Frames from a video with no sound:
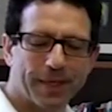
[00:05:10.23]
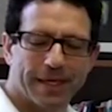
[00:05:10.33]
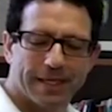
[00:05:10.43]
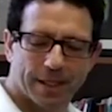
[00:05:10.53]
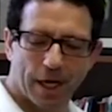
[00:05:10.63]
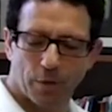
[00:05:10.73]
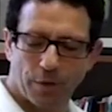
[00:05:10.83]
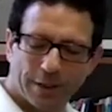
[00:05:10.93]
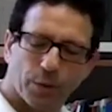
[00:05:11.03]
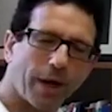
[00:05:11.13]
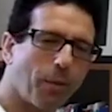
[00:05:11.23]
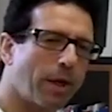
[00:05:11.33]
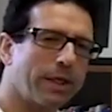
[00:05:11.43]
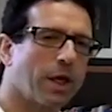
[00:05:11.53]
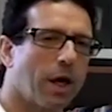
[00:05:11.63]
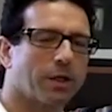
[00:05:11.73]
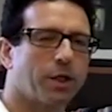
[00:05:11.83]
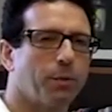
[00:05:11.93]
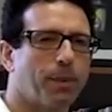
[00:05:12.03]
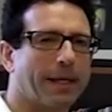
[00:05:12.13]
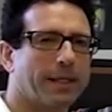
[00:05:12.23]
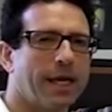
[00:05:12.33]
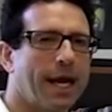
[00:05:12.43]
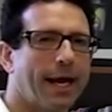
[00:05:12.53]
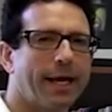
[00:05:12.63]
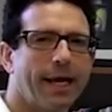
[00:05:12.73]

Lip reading: So that's what I want to talk to you about today.